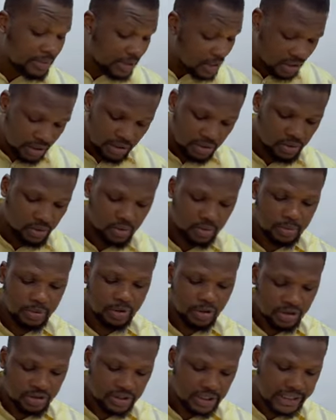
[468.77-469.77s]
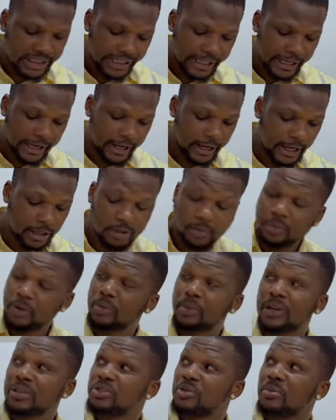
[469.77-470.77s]
telling you ah. because I, don't play with
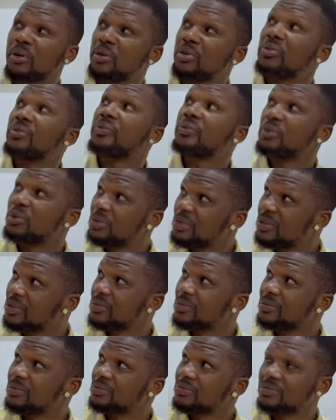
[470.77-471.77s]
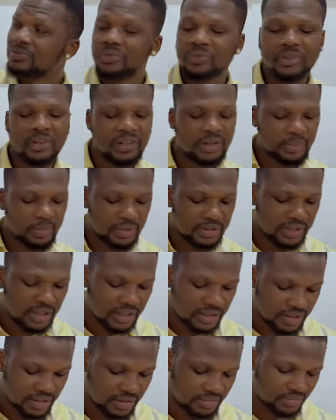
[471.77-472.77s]
my stomach with food. I know. Very now.
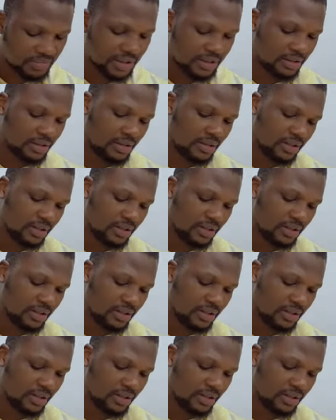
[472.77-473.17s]
important. I mm. don't